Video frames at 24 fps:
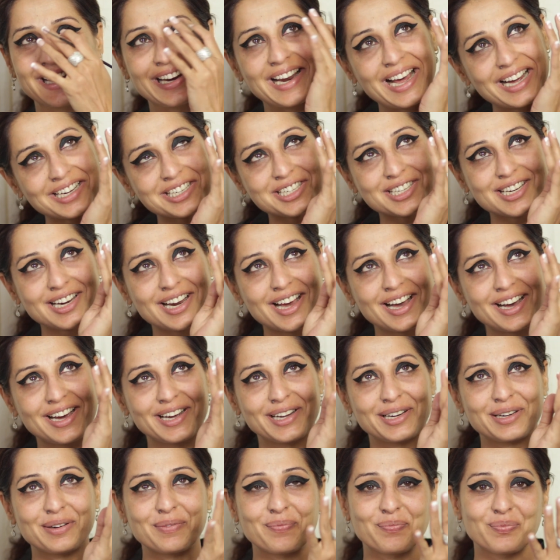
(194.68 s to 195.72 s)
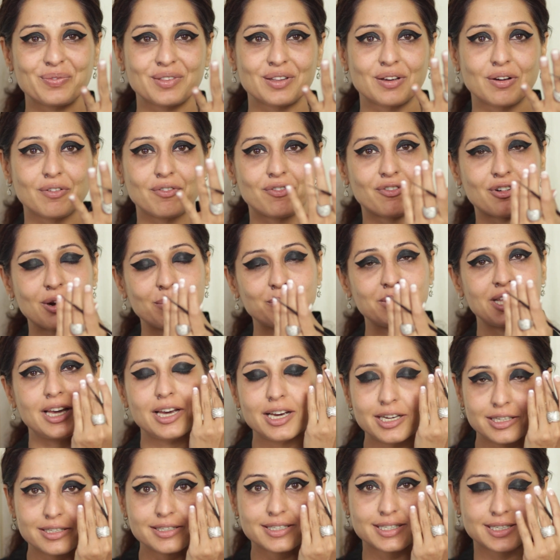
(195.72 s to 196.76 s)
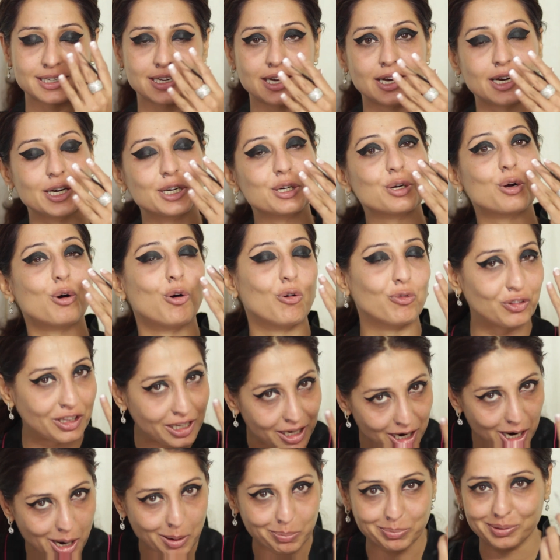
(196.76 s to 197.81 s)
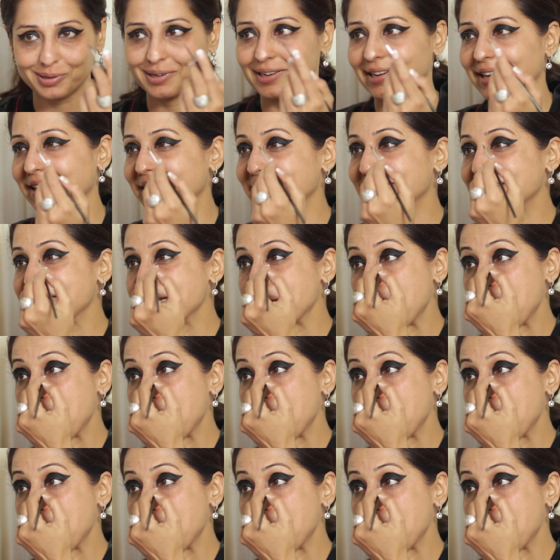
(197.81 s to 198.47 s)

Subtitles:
the lash line from the inside of the upper lid.